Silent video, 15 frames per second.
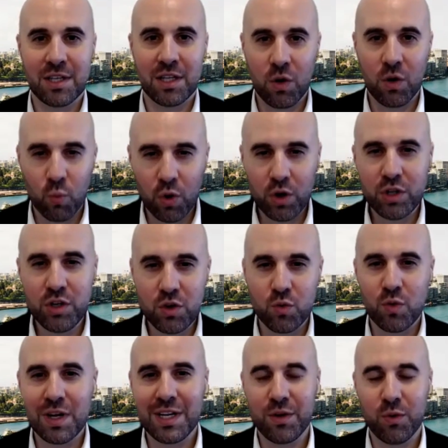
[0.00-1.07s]
Like, what do you
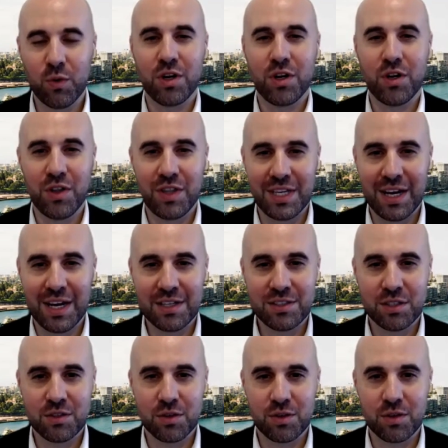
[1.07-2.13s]
really want to know the answer
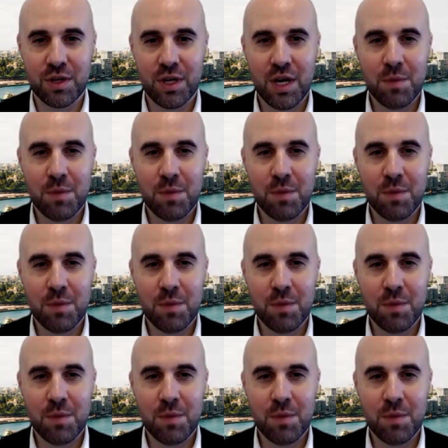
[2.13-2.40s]
to?